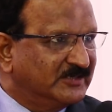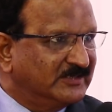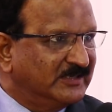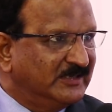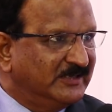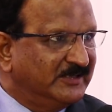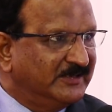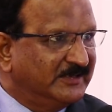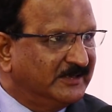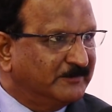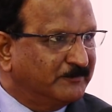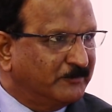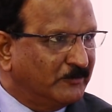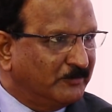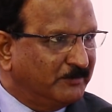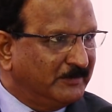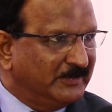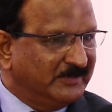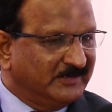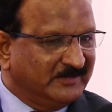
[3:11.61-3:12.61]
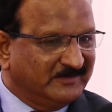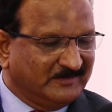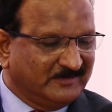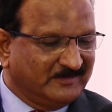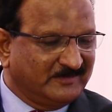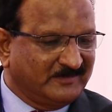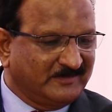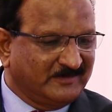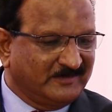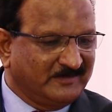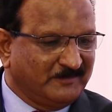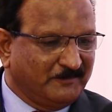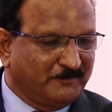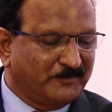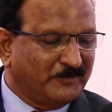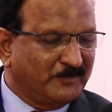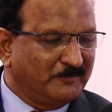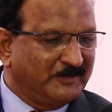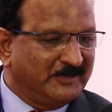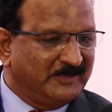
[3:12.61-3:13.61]
ethylene and propylene, uh,
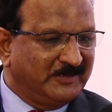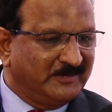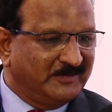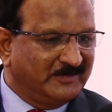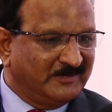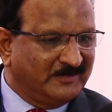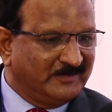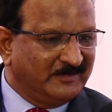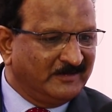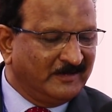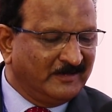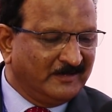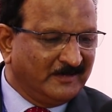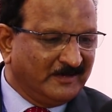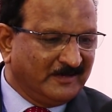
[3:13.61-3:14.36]
probably uh,